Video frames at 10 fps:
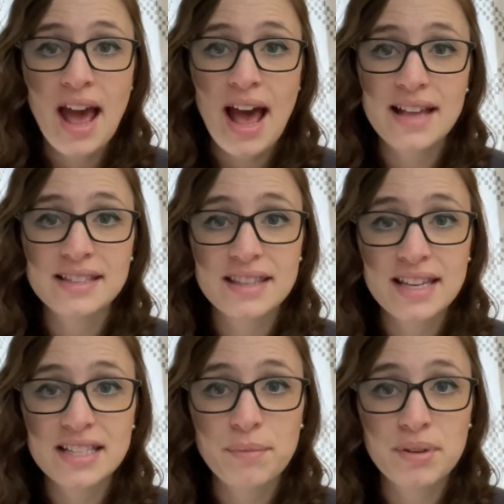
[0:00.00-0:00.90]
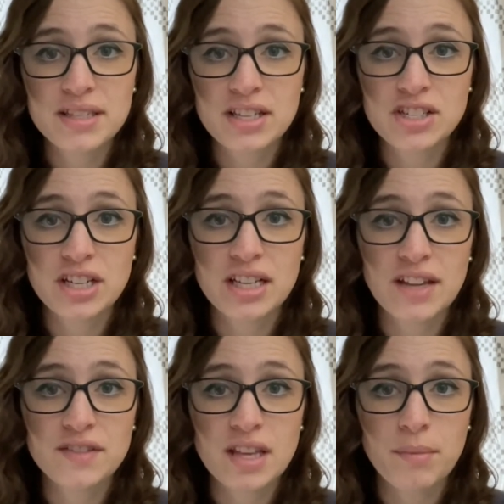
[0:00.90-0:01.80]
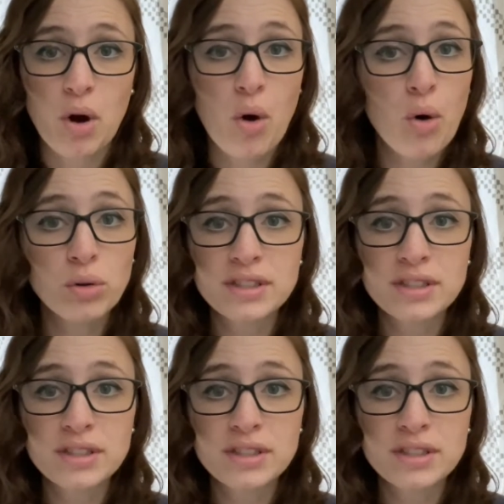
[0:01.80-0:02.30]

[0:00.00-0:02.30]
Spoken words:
as this position gives them a whole